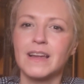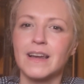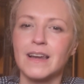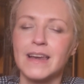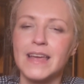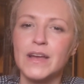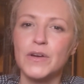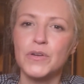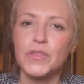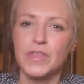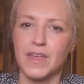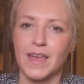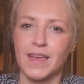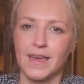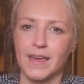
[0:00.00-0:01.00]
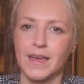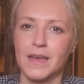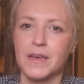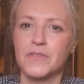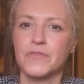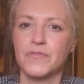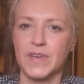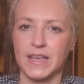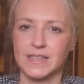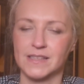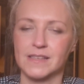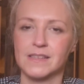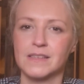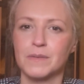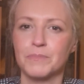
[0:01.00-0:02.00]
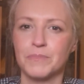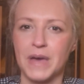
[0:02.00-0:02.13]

Clear thinking fixes